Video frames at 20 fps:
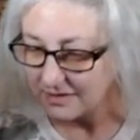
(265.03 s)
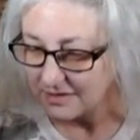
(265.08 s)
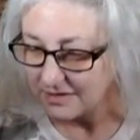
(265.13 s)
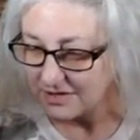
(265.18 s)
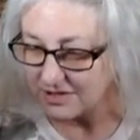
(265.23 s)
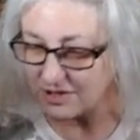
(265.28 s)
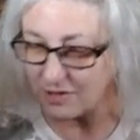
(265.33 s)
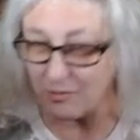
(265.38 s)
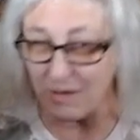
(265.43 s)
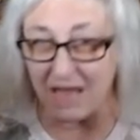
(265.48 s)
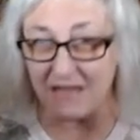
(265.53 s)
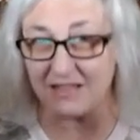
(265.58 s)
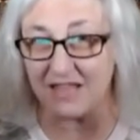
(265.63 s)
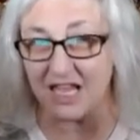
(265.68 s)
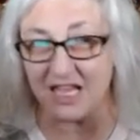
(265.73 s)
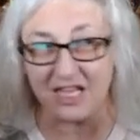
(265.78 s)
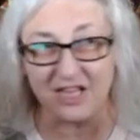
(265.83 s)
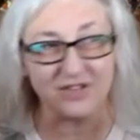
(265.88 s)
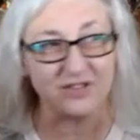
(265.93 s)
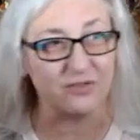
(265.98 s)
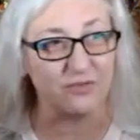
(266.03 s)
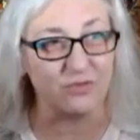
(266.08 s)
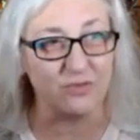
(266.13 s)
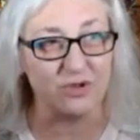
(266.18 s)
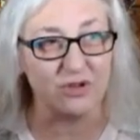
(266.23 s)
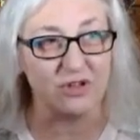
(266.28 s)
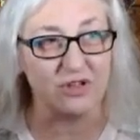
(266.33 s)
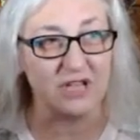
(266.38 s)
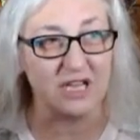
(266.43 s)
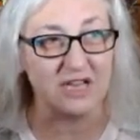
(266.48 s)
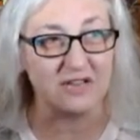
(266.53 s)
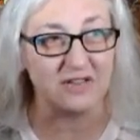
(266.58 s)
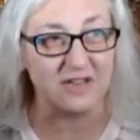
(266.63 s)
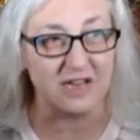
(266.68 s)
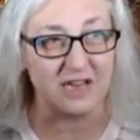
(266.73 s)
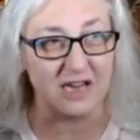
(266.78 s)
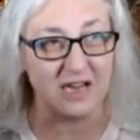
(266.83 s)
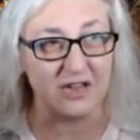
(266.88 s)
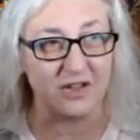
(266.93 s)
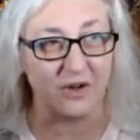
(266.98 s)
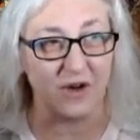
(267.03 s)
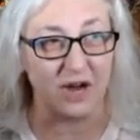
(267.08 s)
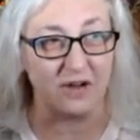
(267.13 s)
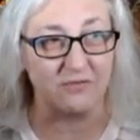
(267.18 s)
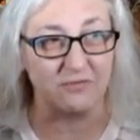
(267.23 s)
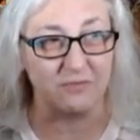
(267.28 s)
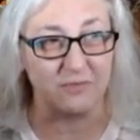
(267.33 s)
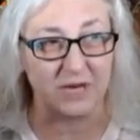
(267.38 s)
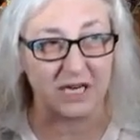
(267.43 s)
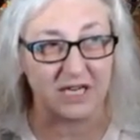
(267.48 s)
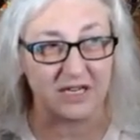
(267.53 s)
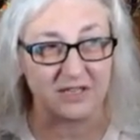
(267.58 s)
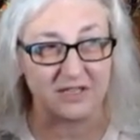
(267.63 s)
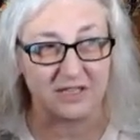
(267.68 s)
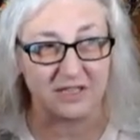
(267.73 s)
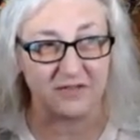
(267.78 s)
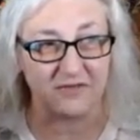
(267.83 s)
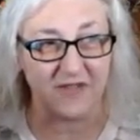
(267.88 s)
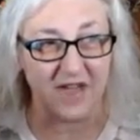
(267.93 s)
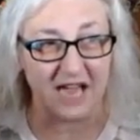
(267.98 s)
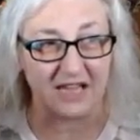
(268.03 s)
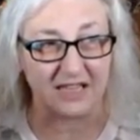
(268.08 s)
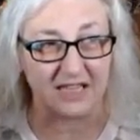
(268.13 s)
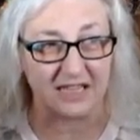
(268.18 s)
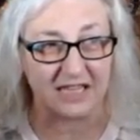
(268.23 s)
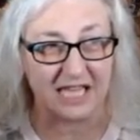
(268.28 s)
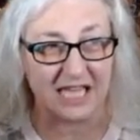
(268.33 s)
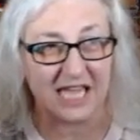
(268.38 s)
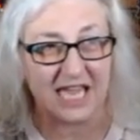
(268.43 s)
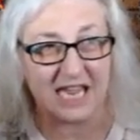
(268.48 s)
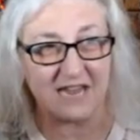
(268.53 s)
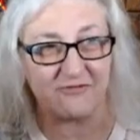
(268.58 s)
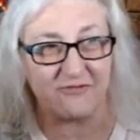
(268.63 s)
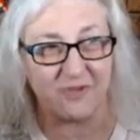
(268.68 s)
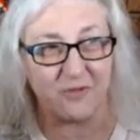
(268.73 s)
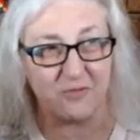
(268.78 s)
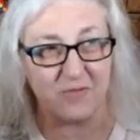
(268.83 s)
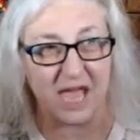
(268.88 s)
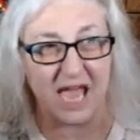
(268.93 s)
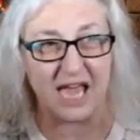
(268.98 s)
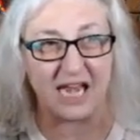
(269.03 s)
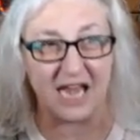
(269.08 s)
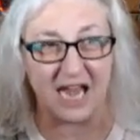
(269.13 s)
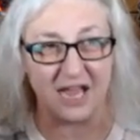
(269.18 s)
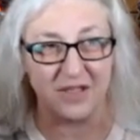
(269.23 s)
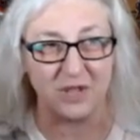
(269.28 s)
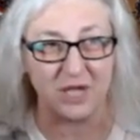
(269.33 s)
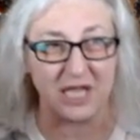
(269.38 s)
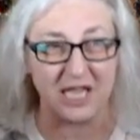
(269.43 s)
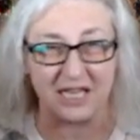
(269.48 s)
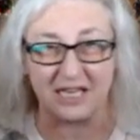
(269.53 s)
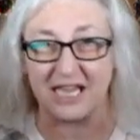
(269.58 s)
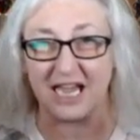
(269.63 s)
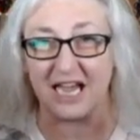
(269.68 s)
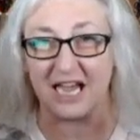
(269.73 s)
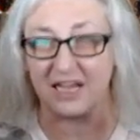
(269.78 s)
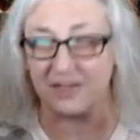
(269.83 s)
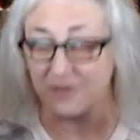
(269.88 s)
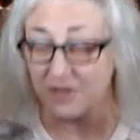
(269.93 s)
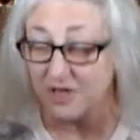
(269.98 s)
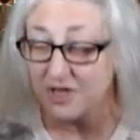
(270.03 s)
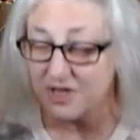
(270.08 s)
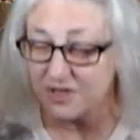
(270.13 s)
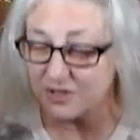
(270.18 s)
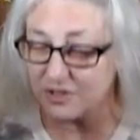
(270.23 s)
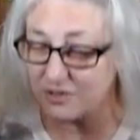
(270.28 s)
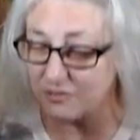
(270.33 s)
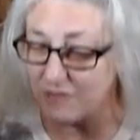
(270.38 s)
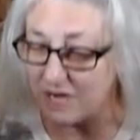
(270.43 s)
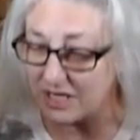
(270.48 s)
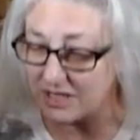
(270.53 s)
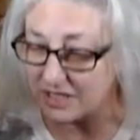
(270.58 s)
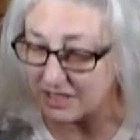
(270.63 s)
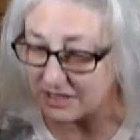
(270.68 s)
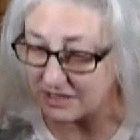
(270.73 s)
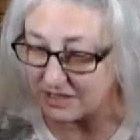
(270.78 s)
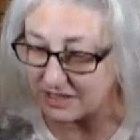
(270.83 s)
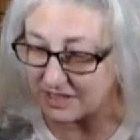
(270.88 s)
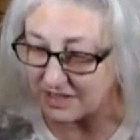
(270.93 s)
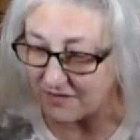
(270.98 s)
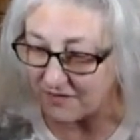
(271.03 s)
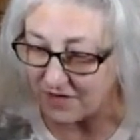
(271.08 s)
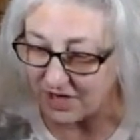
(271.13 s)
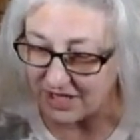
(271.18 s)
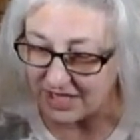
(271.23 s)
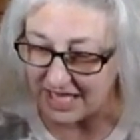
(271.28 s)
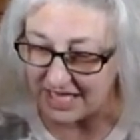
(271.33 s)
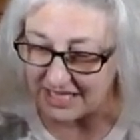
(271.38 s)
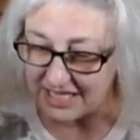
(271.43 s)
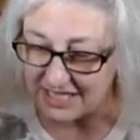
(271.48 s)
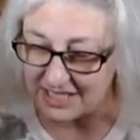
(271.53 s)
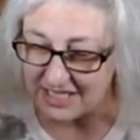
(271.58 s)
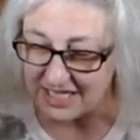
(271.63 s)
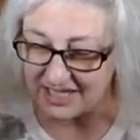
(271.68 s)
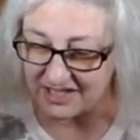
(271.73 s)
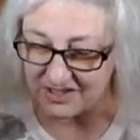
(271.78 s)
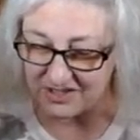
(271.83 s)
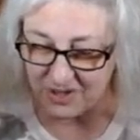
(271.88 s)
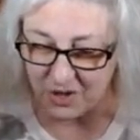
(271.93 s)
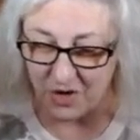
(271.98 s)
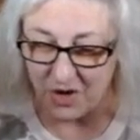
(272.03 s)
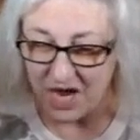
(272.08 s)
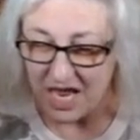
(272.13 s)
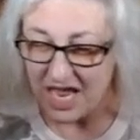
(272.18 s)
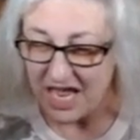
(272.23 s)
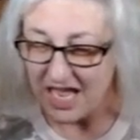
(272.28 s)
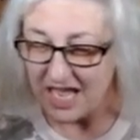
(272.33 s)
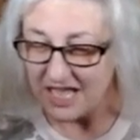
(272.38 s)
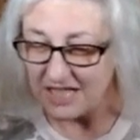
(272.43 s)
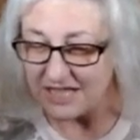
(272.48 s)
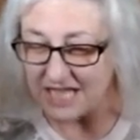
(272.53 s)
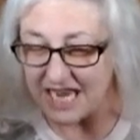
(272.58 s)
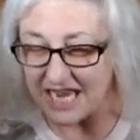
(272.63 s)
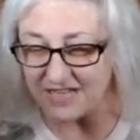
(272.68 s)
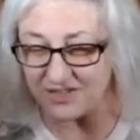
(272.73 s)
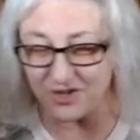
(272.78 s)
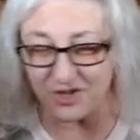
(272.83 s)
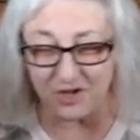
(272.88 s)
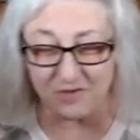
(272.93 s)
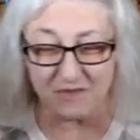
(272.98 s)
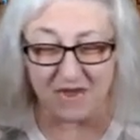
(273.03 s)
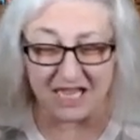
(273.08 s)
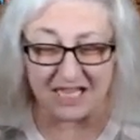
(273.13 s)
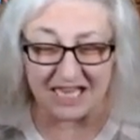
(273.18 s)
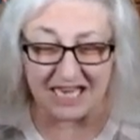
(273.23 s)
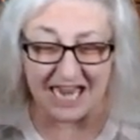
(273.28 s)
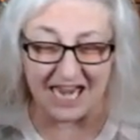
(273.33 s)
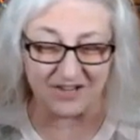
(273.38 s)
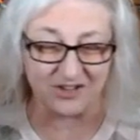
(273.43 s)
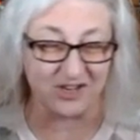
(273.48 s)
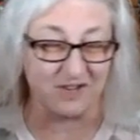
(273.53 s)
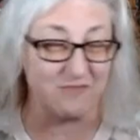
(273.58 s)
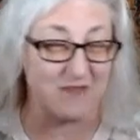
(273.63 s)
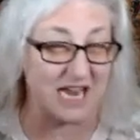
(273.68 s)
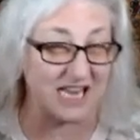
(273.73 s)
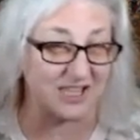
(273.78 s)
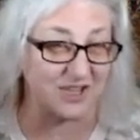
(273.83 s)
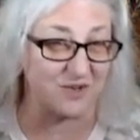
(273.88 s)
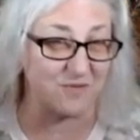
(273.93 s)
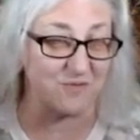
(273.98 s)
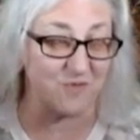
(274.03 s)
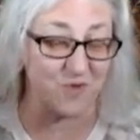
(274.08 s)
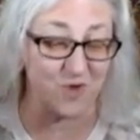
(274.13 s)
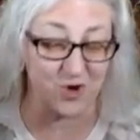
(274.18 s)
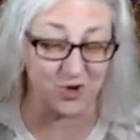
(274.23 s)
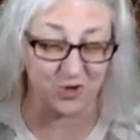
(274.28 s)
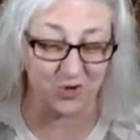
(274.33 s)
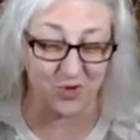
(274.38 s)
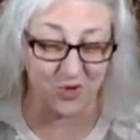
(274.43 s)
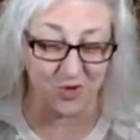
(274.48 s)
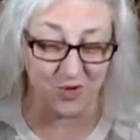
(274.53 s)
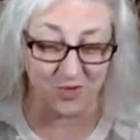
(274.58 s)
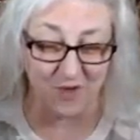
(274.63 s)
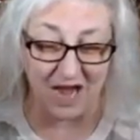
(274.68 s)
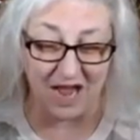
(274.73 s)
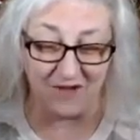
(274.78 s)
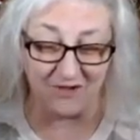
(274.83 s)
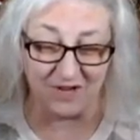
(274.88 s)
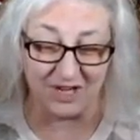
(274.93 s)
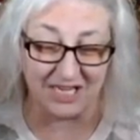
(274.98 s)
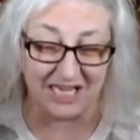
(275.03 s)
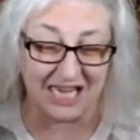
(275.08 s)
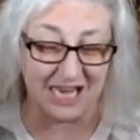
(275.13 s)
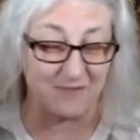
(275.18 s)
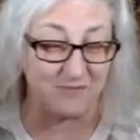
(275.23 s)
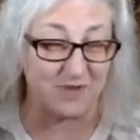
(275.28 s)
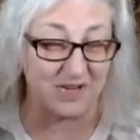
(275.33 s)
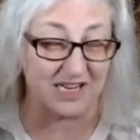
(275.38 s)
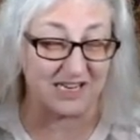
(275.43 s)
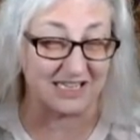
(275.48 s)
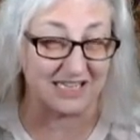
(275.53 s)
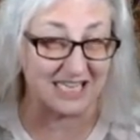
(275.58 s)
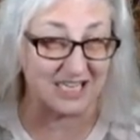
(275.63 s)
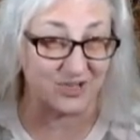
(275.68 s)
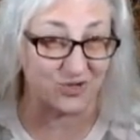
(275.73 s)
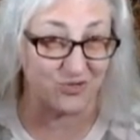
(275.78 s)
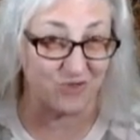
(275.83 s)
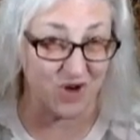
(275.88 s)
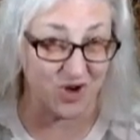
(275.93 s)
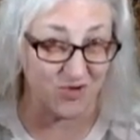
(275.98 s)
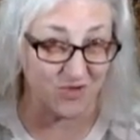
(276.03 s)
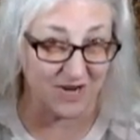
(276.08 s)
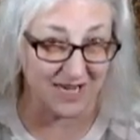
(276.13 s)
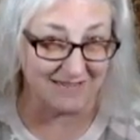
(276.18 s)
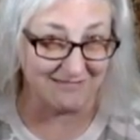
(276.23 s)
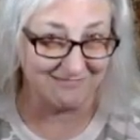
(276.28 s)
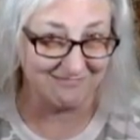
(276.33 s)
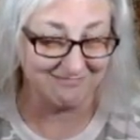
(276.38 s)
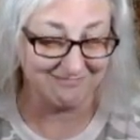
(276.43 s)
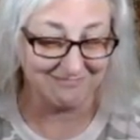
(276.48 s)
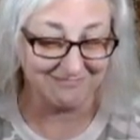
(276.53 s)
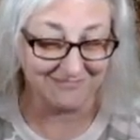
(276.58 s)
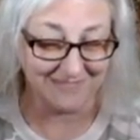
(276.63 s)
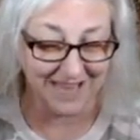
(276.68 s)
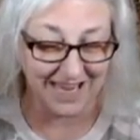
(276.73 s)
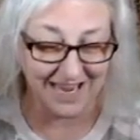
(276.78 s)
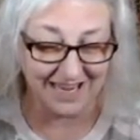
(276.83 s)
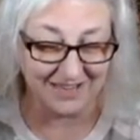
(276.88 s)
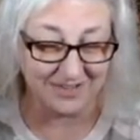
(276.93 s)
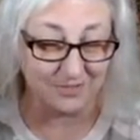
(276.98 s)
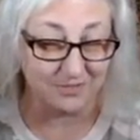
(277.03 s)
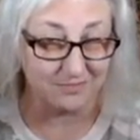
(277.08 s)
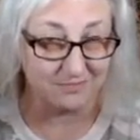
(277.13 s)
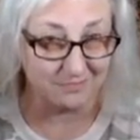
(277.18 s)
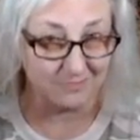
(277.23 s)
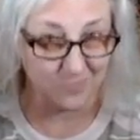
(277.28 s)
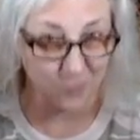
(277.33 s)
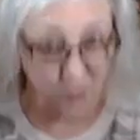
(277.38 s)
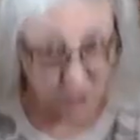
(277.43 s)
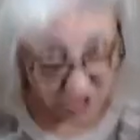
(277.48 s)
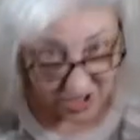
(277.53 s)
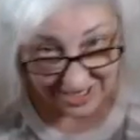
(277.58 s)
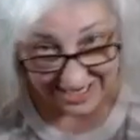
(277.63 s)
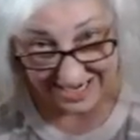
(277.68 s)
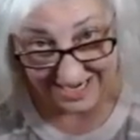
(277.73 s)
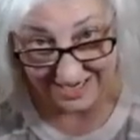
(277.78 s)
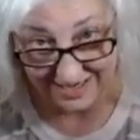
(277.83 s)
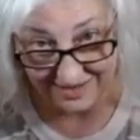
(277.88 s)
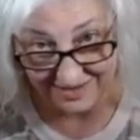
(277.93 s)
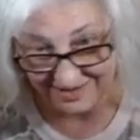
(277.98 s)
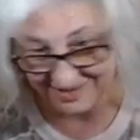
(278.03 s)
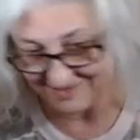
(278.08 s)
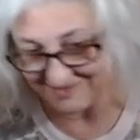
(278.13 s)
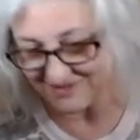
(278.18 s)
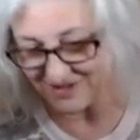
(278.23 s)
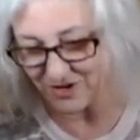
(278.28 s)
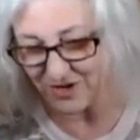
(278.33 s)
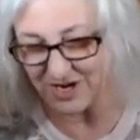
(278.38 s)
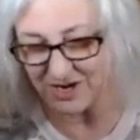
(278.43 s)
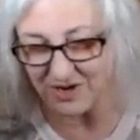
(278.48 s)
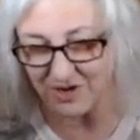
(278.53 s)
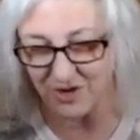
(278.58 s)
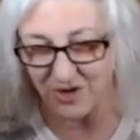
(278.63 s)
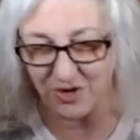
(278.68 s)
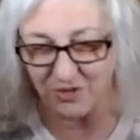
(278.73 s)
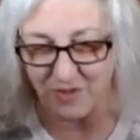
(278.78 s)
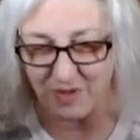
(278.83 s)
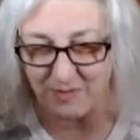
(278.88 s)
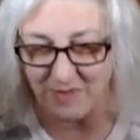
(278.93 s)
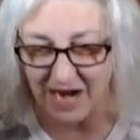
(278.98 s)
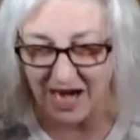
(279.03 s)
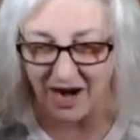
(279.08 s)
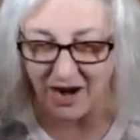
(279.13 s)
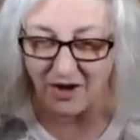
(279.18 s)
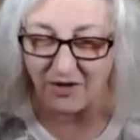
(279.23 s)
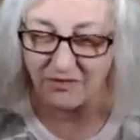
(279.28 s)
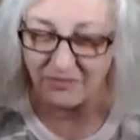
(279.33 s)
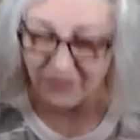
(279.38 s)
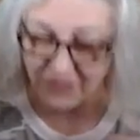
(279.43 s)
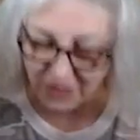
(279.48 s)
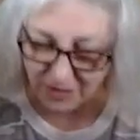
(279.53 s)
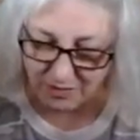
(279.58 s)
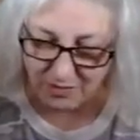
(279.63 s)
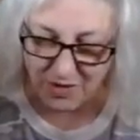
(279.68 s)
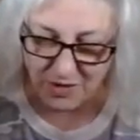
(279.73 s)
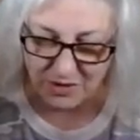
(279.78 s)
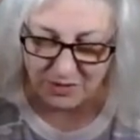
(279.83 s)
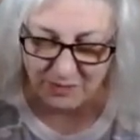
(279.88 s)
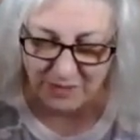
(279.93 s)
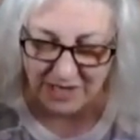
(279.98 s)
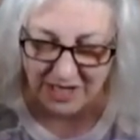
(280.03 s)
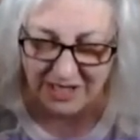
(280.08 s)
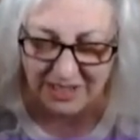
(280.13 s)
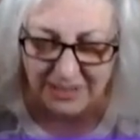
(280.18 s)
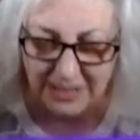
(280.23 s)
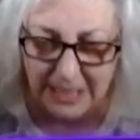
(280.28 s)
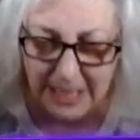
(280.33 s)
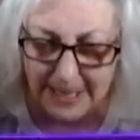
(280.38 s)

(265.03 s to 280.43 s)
Cementing isn't real easy either, and because of the fact that the heat from that and the heat, yeah, cement and stuff like that, that's not. So these are the men that actually make the world go around and keep it at least growing and working or in good repair for the most part.